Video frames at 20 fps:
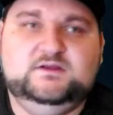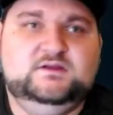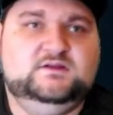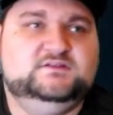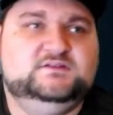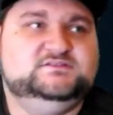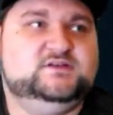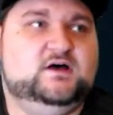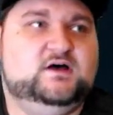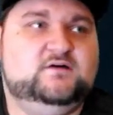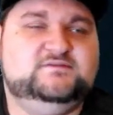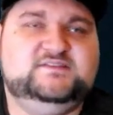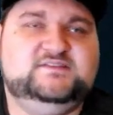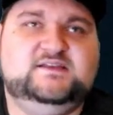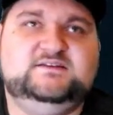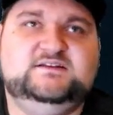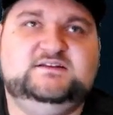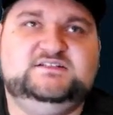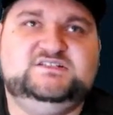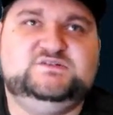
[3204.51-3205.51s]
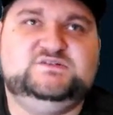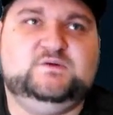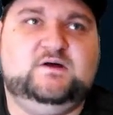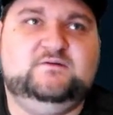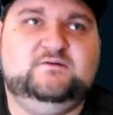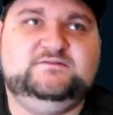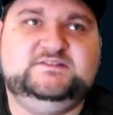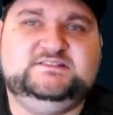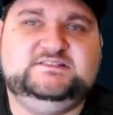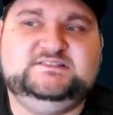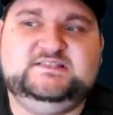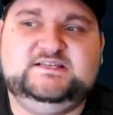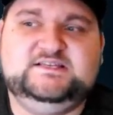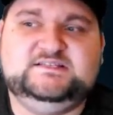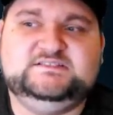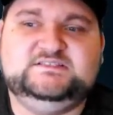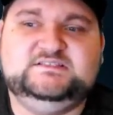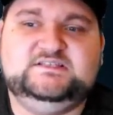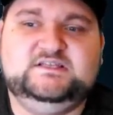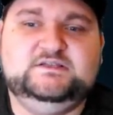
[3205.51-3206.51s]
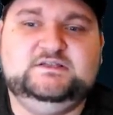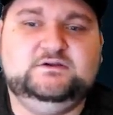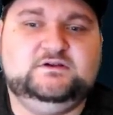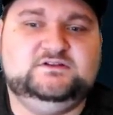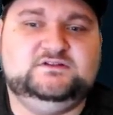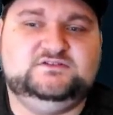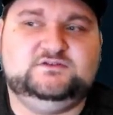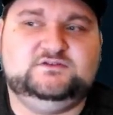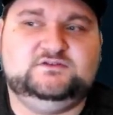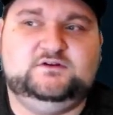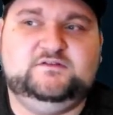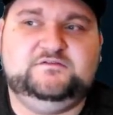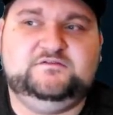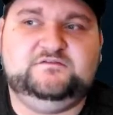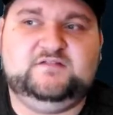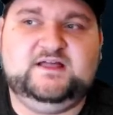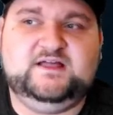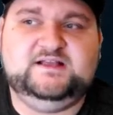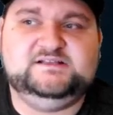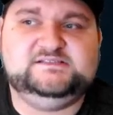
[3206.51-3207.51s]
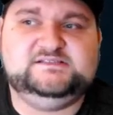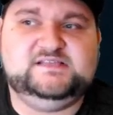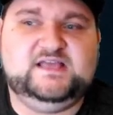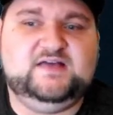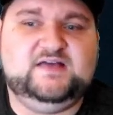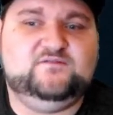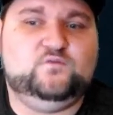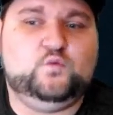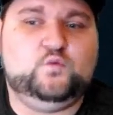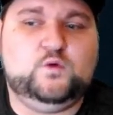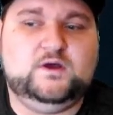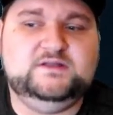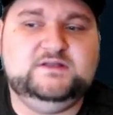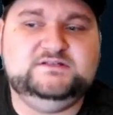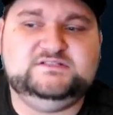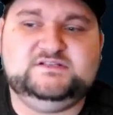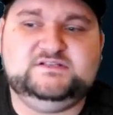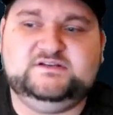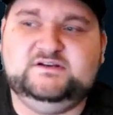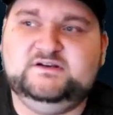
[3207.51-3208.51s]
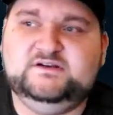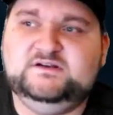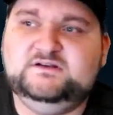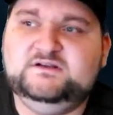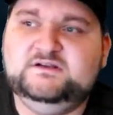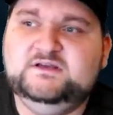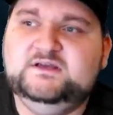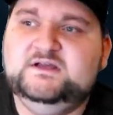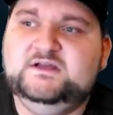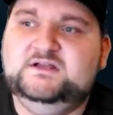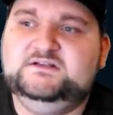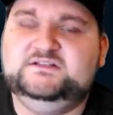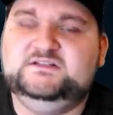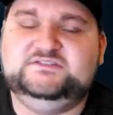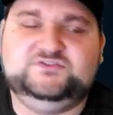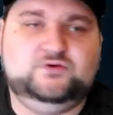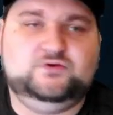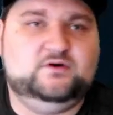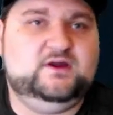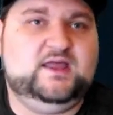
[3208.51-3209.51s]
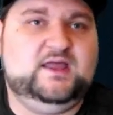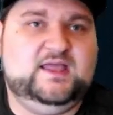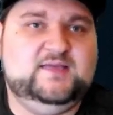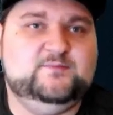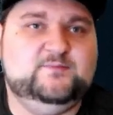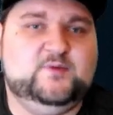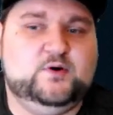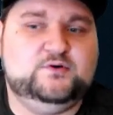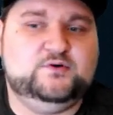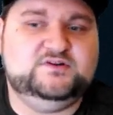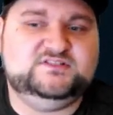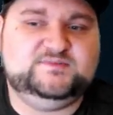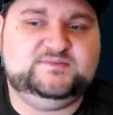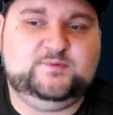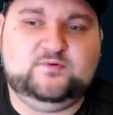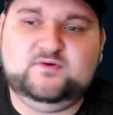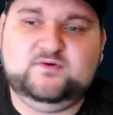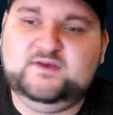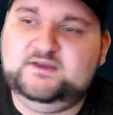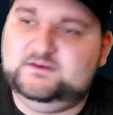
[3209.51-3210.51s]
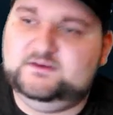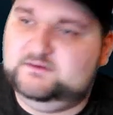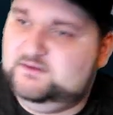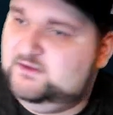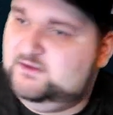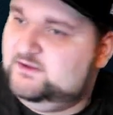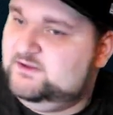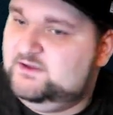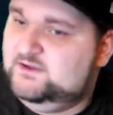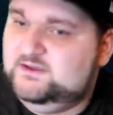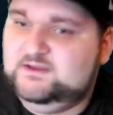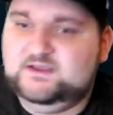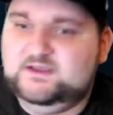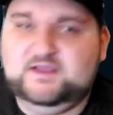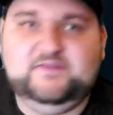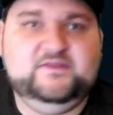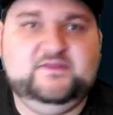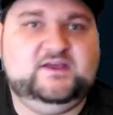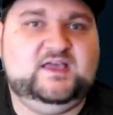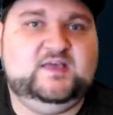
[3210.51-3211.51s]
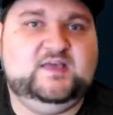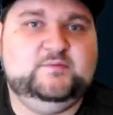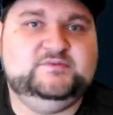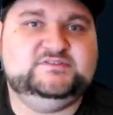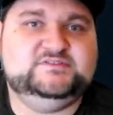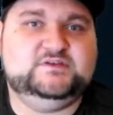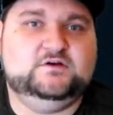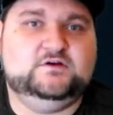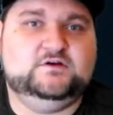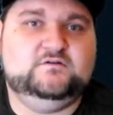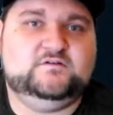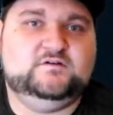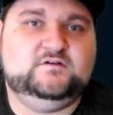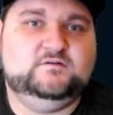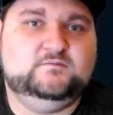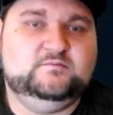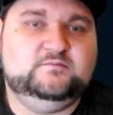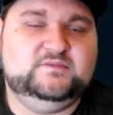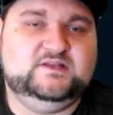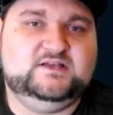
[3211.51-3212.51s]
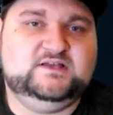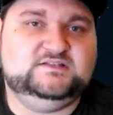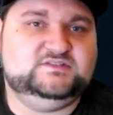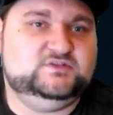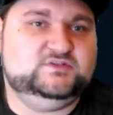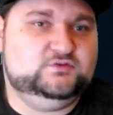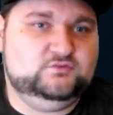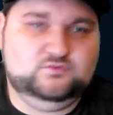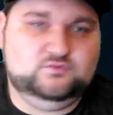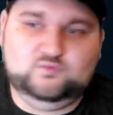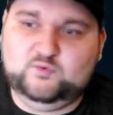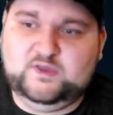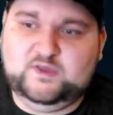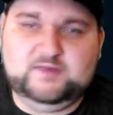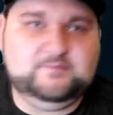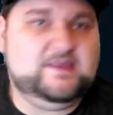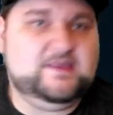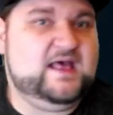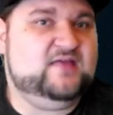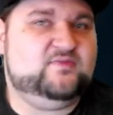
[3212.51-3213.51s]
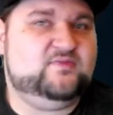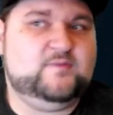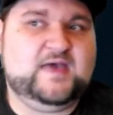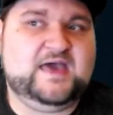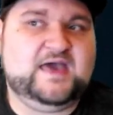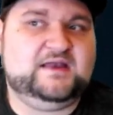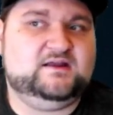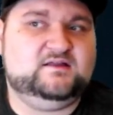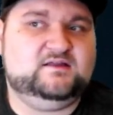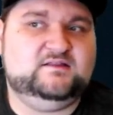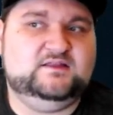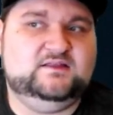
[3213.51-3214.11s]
So all of a sudden it's 12-6. You control the flanks. They have 1 turn to score a bonus point, and the game is over because you win mathematically.